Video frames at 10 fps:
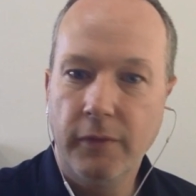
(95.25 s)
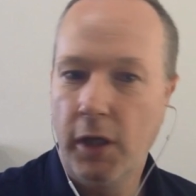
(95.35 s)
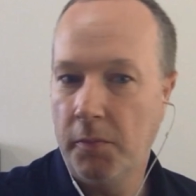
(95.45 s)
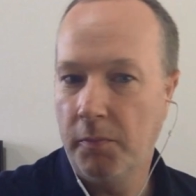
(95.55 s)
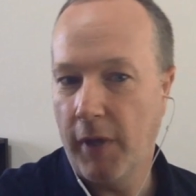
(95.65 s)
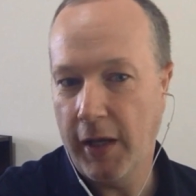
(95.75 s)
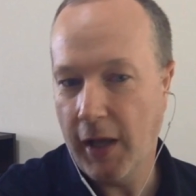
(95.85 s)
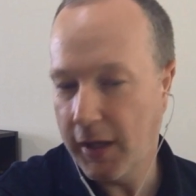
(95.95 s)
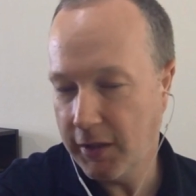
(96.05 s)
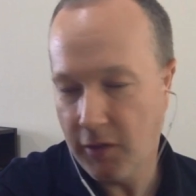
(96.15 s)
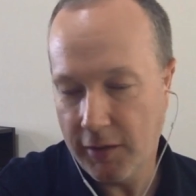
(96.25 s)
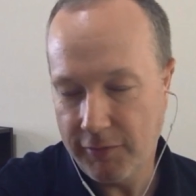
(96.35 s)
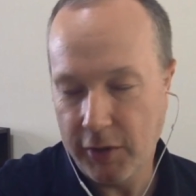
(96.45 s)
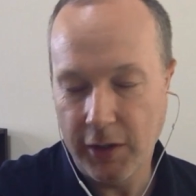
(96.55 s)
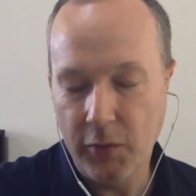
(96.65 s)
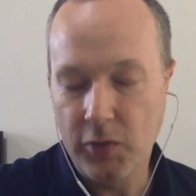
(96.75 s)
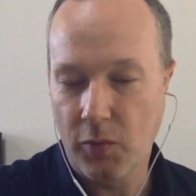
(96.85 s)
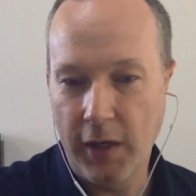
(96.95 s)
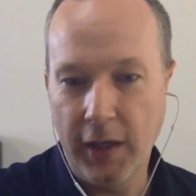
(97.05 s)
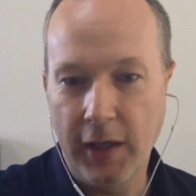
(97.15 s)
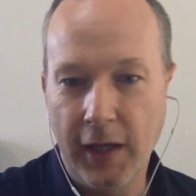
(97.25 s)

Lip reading: And I figured he was right.